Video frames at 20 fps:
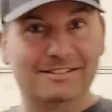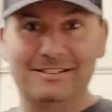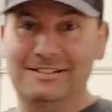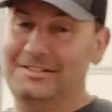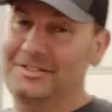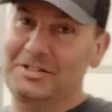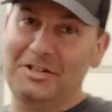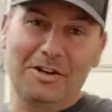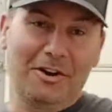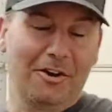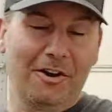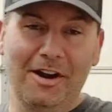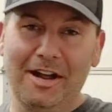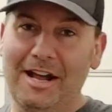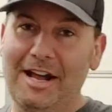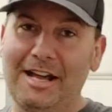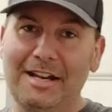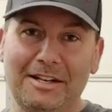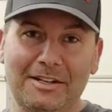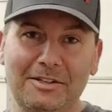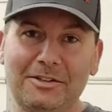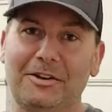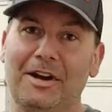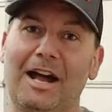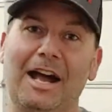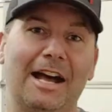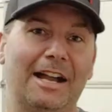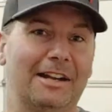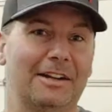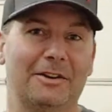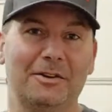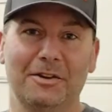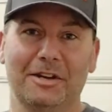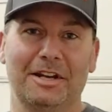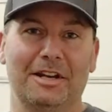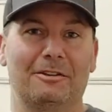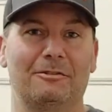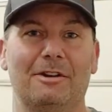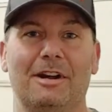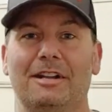You know what I had to do? I had to go
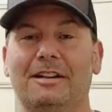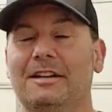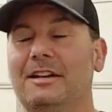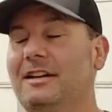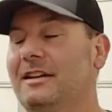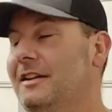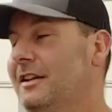get it right then and